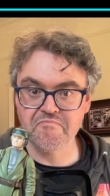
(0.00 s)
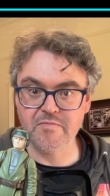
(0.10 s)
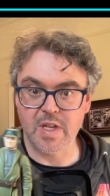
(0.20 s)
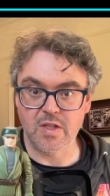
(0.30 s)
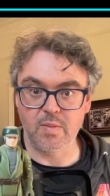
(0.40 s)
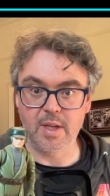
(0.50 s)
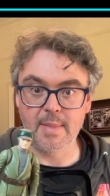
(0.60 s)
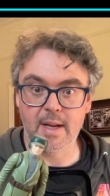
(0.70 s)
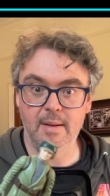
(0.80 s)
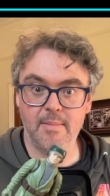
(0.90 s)
Doesn't really
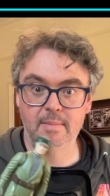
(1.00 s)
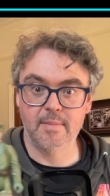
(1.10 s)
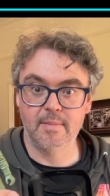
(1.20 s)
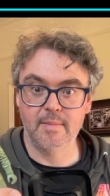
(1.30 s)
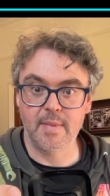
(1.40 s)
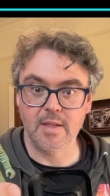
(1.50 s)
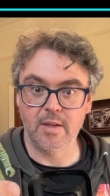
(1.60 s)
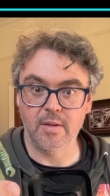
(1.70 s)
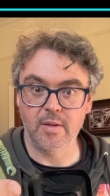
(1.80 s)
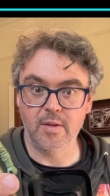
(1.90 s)
matter. He's not
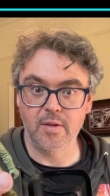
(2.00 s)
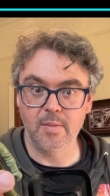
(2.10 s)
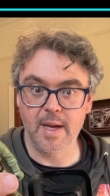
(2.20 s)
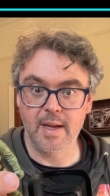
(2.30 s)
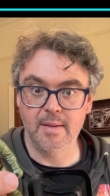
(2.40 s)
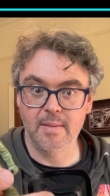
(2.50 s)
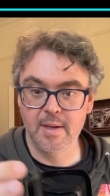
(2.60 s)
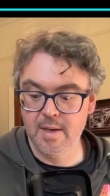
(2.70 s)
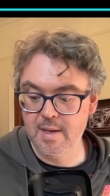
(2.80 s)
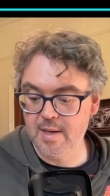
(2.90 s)
looking too bad.
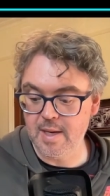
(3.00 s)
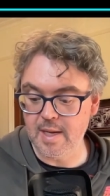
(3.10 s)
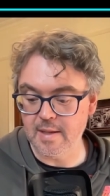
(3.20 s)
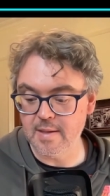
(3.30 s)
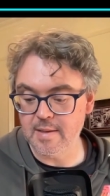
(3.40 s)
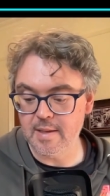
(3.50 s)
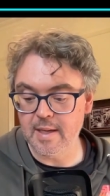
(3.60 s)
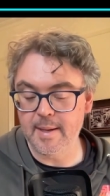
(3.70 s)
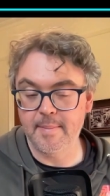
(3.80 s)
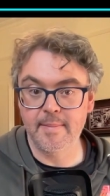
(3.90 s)
He can sit
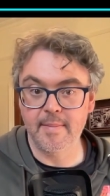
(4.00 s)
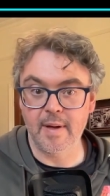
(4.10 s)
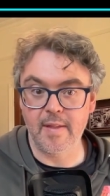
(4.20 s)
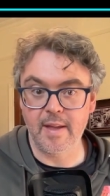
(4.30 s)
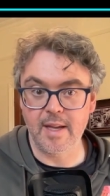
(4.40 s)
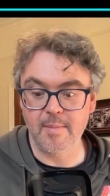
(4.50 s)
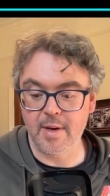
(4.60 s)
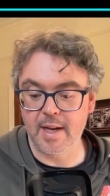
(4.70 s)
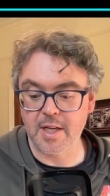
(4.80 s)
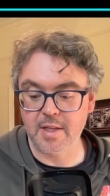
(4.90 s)
there. I think he
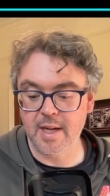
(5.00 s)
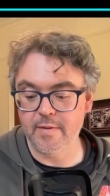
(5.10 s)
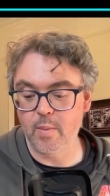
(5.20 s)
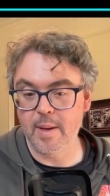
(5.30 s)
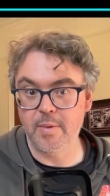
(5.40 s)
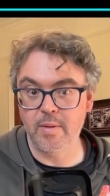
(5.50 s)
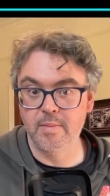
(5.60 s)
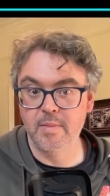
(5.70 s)
might actually have a weapon